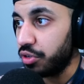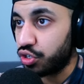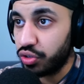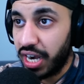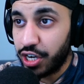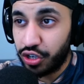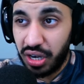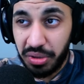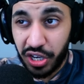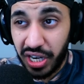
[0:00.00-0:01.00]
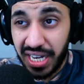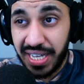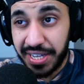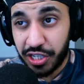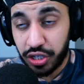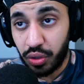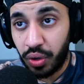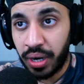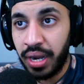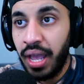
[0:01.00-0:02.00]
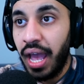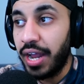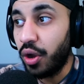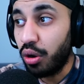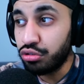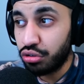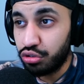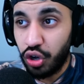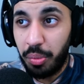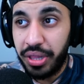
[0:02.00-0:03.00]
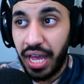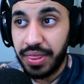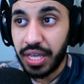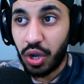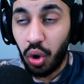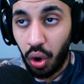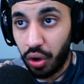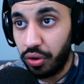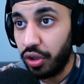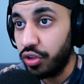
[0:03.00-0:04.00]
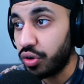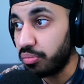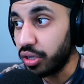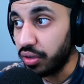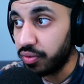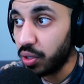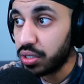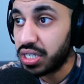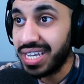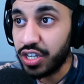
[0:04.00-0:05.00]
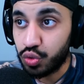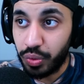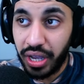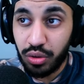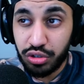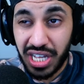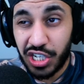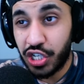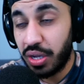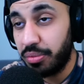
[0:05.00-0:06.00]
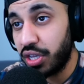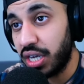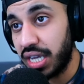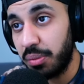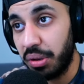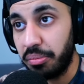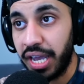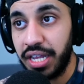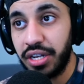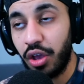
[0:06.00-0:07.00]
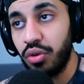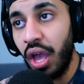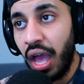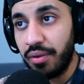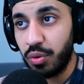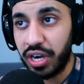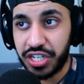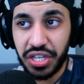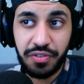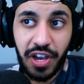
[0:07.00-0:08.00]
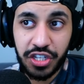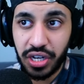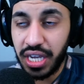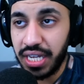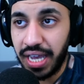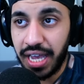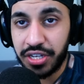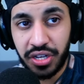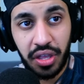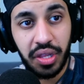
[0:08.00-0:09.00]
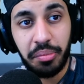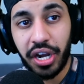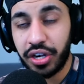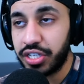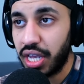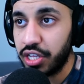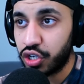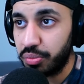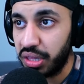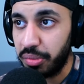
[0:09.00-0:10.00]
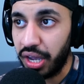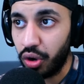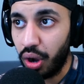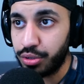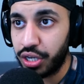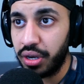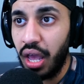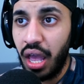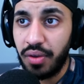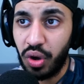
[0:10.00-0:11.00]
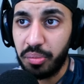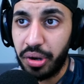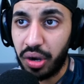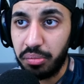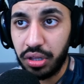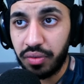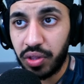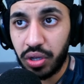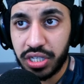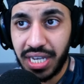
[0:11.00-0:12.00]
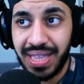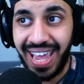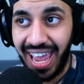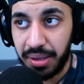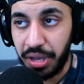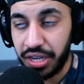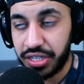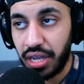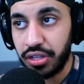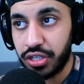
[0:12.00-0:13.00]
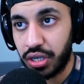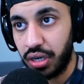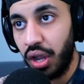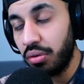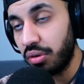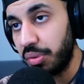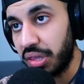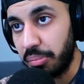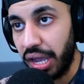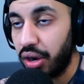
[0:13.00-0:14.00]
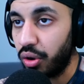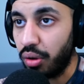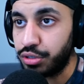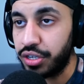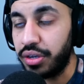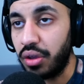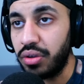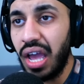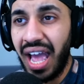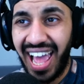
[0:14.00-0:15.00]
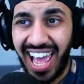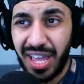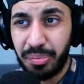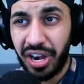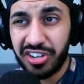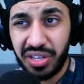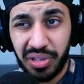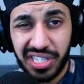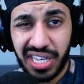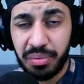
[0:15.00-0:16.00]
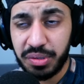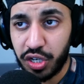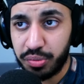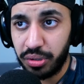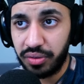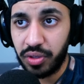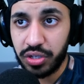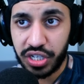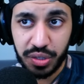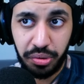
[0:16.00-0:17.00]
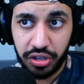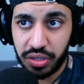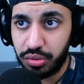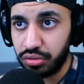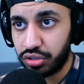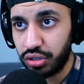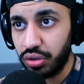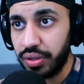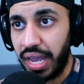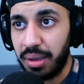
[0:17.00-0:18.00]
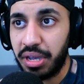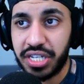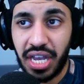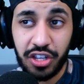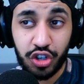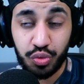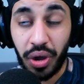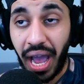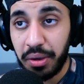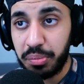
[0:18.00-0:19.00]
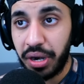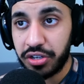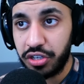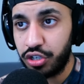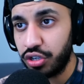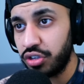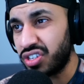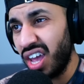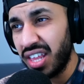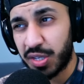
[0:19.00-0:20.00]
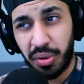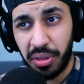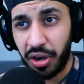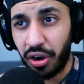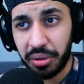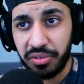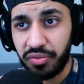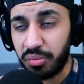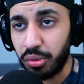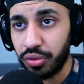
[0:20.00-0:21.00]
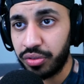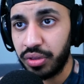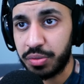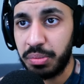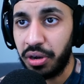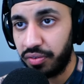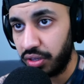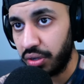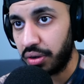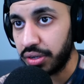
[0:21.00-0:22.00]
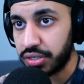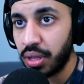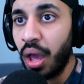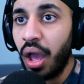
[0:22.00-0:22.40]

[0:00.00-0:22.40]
So they're actually going to make your ADS slower, and also on top of that, they con your bullet velocity as well. So that's just something you need to keep in mind. Now, if you want a slightly faster ADS, the Mercury Silencer will be the better option. If you want better bullet velocity, the MX Silencer will be the better option. Now, I personally would like to keep as much bullet velocity as possible, so the MX Silencer is what I would personally choose. There's probably an argument for both, let's be perfectly honest.